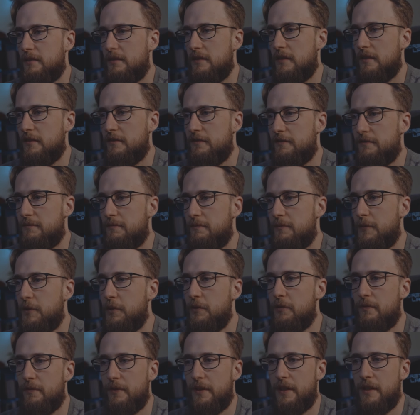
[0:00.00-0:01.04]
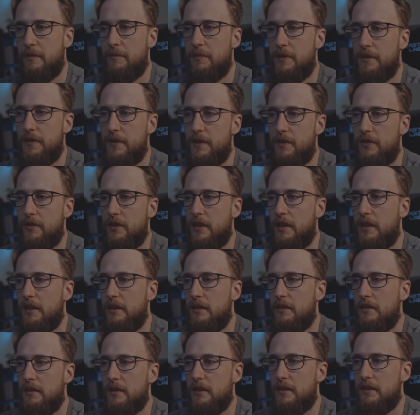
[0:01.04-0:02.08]
of maneuvering and
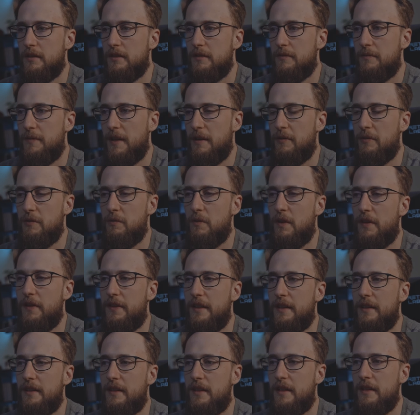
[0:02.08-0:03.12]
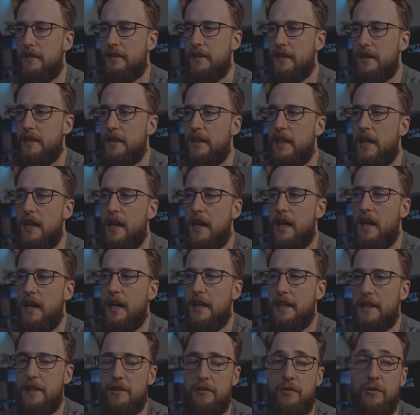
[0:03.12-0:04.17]
positioning. That was one thing that I think
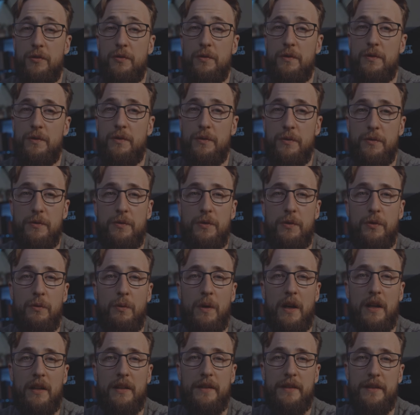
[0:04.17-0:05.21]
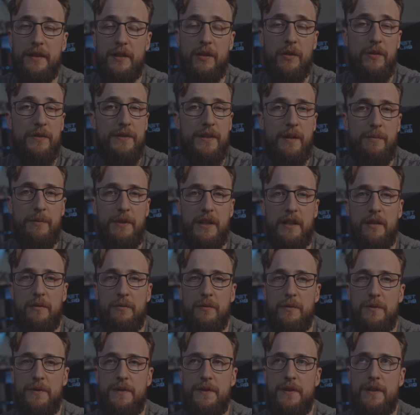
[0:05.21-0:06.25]
I didn't do too well in the concept art,
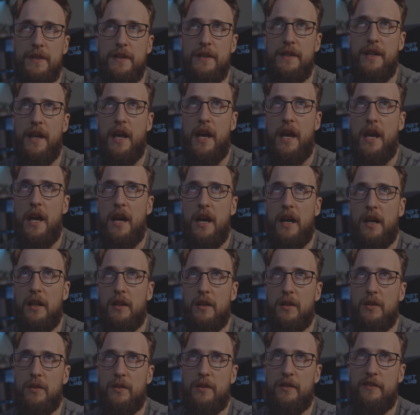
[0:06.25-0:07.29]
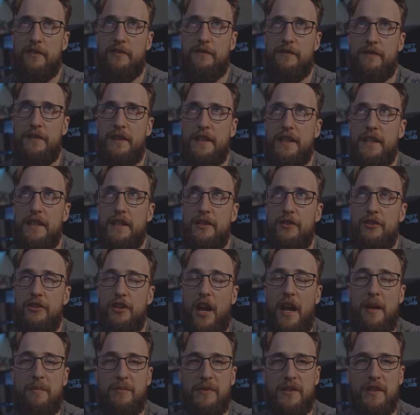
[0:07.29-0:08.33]
was that a lot of the
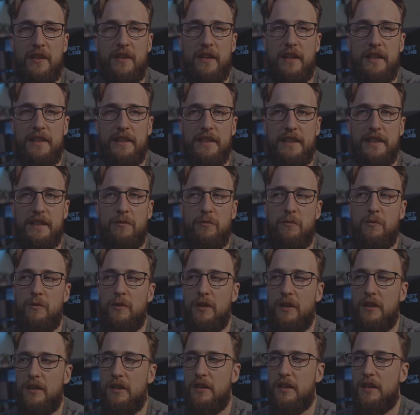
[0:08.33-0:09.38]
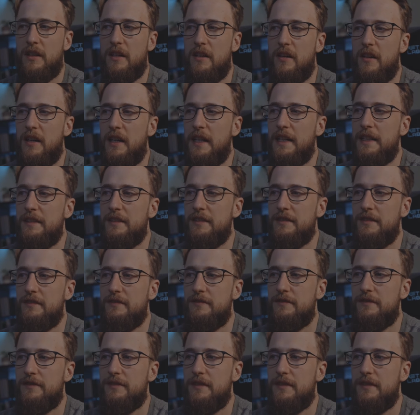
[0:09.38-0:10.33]
shapes that I did were kind of